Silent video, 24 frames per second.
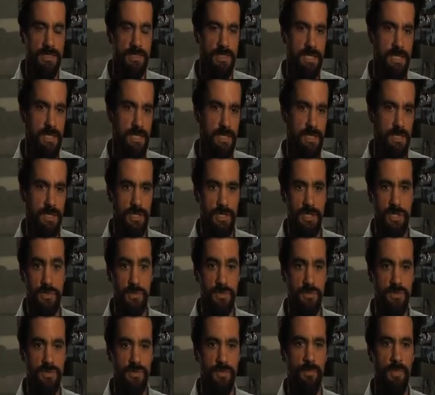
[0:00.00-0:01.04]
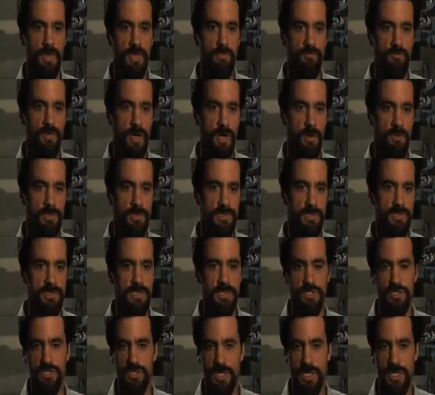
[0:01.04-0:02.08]
take cues from the environment,
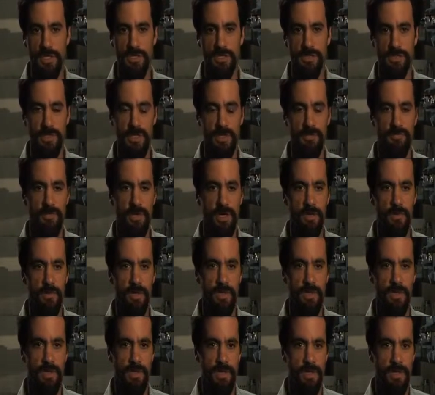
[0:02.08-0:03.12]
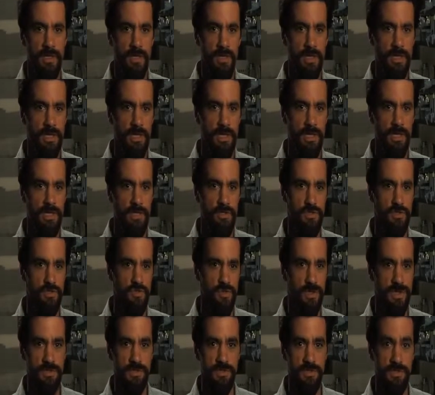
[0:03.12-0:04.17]
say changes in the environment, and
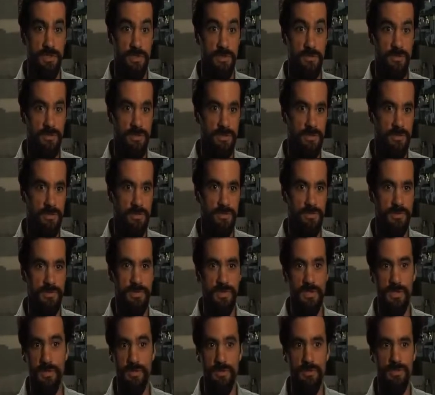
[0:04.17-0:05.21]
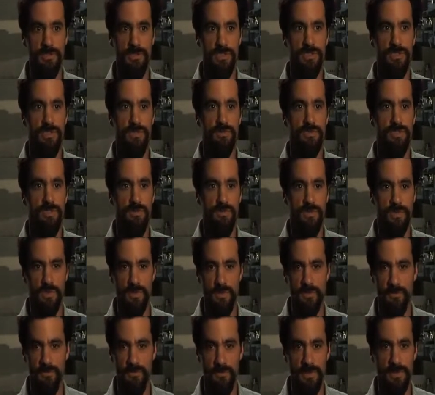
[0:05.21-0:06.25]
transduce those cues into some sort
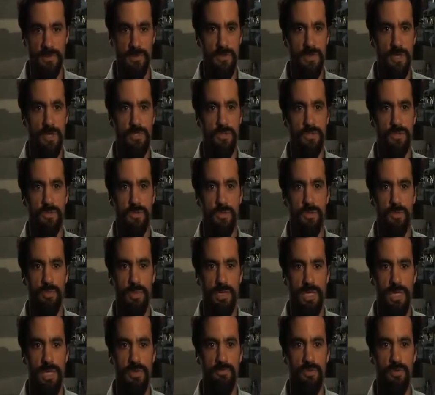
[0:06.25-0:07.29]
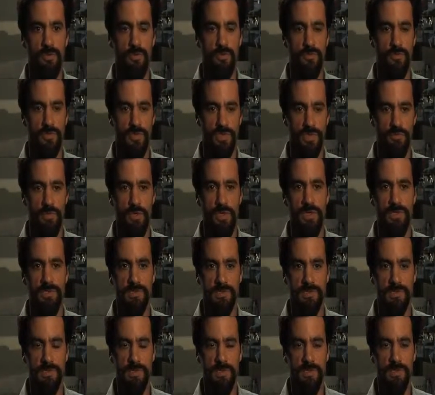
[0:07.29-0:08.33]
of physiological or behavioral response.